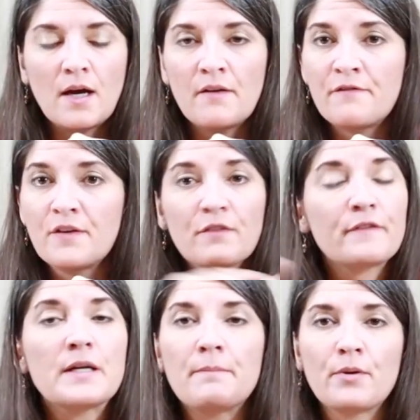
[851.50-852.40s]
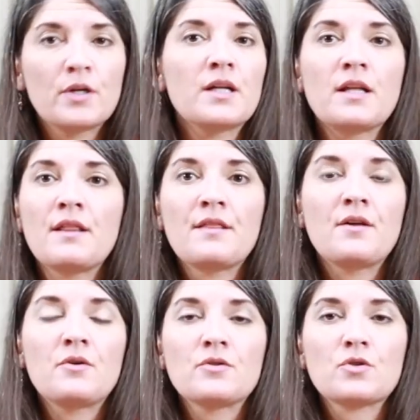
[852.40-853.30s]
feel free to put
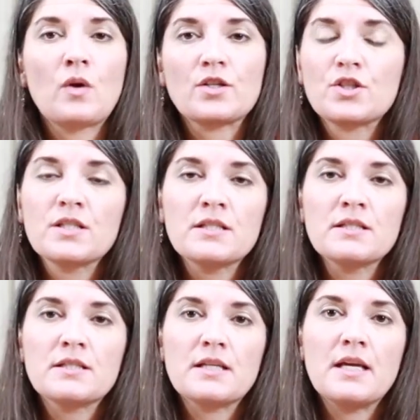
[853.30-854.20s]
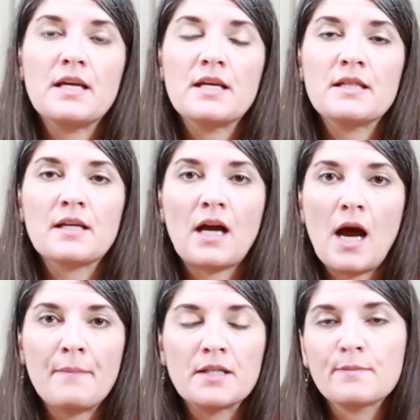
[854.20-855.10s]
those questions in the
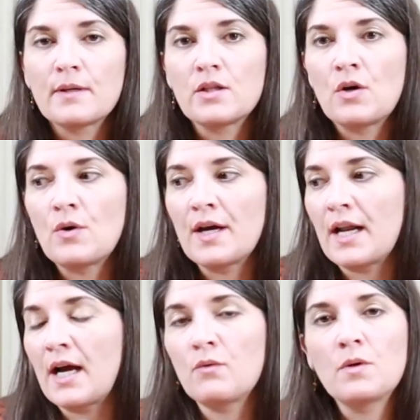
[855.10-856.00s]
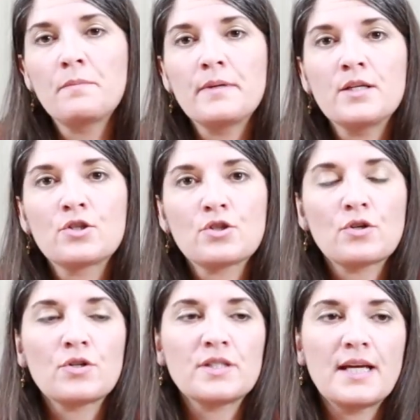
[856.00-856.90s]
comments below and I will be
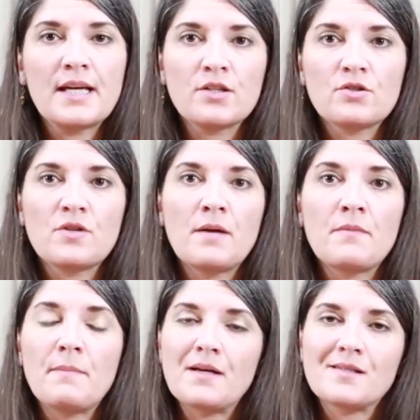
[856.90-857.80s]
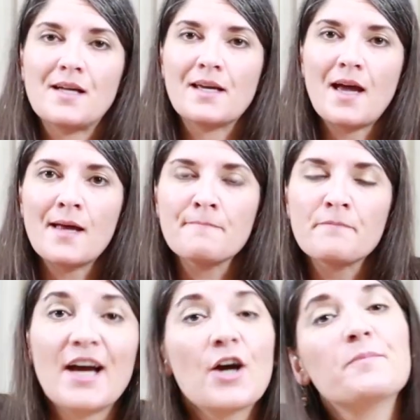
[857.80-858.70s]
sure to answer them the best I can.
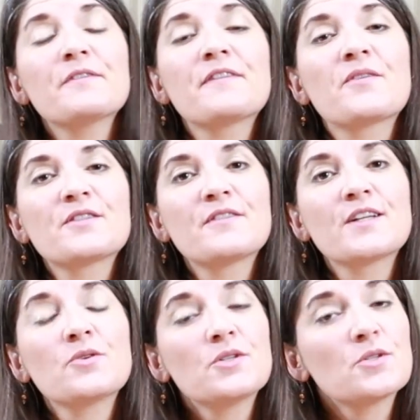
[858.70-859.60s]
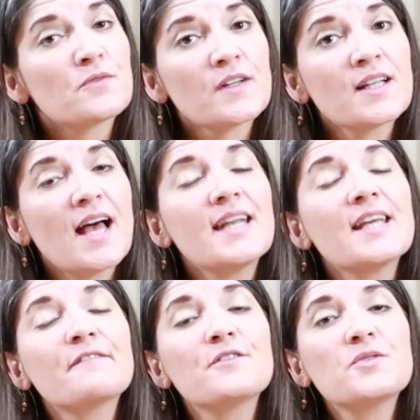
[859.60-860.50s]
I hope you found this video useful, and
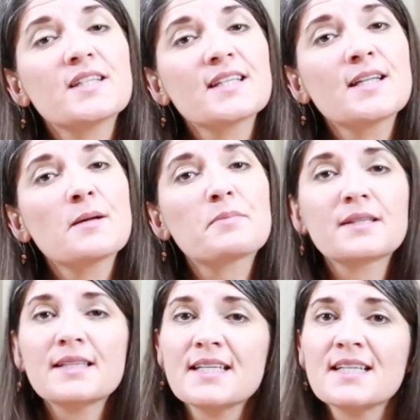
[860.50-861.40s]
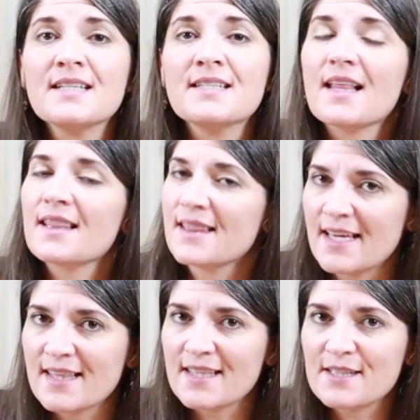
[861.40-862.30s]
if you did, please
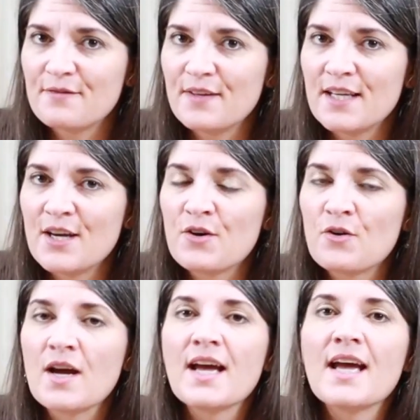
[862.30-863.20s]
like this video